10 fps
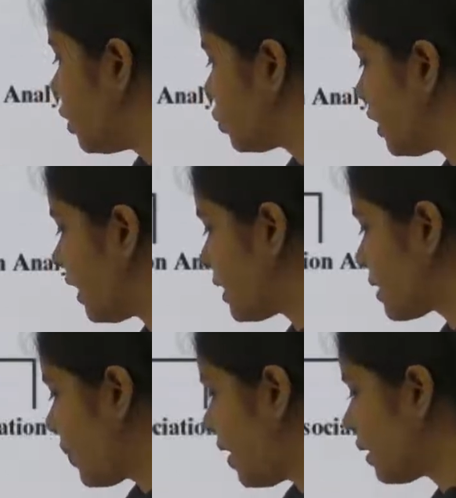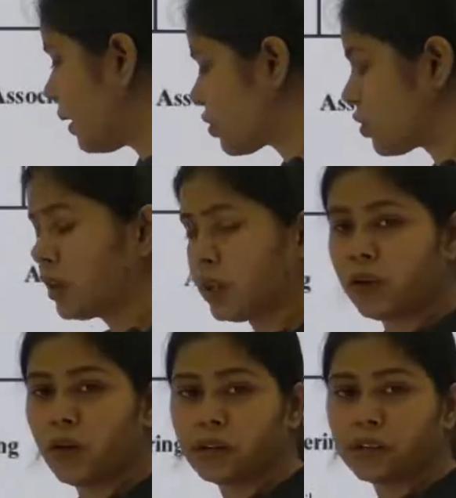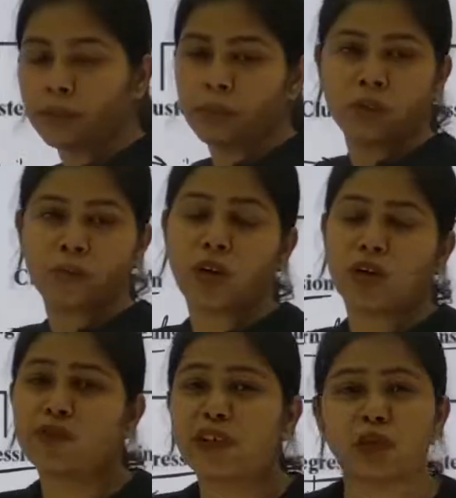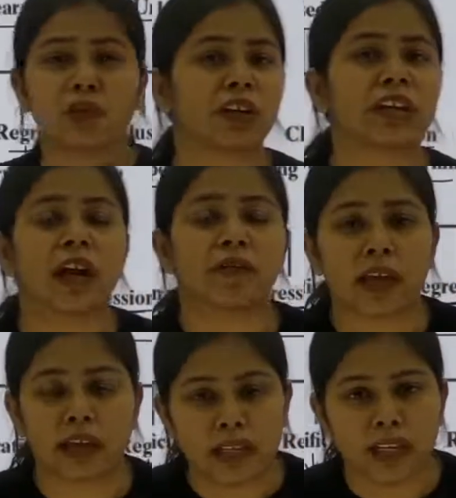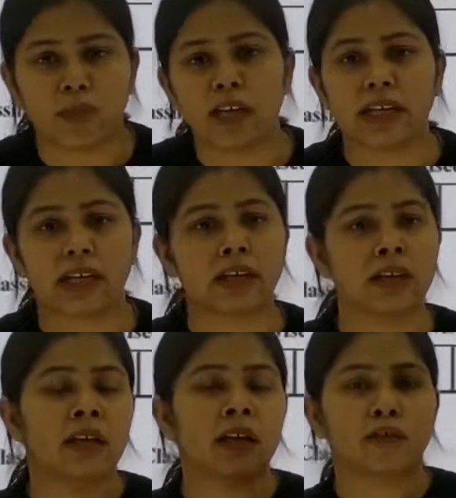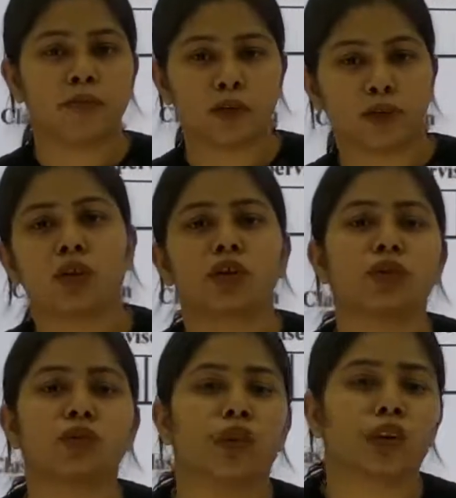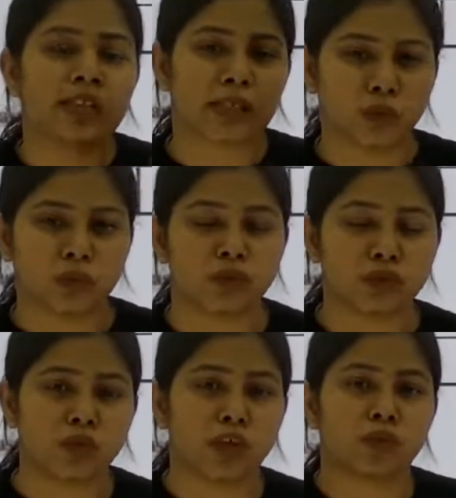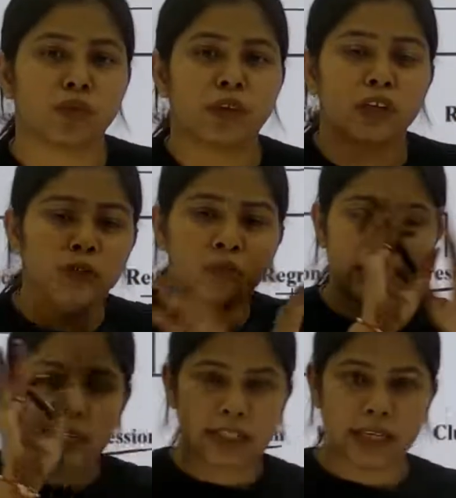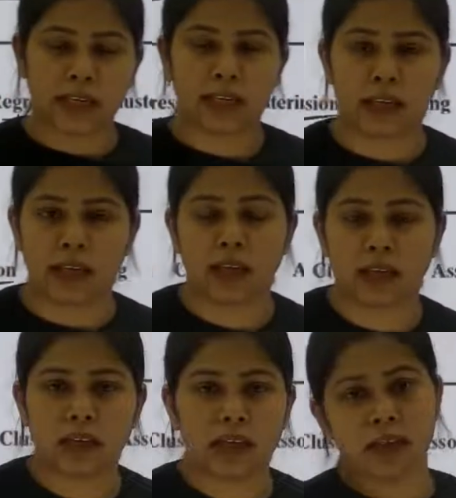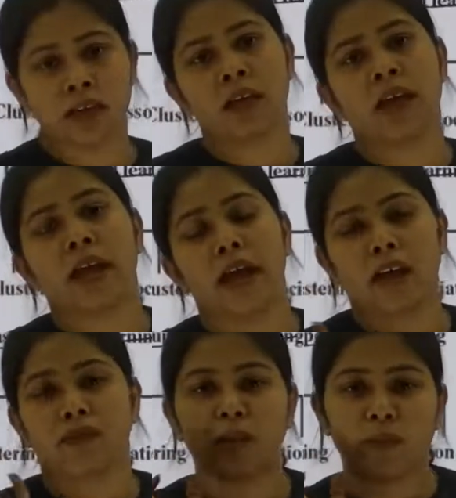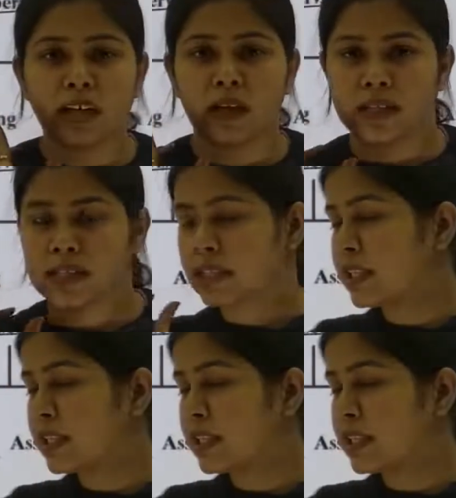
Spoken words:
So that is my clustering algorithm. Because we do not have any label data, we do not know what is output, so what would we do? We'll see any data and we'll make clusters.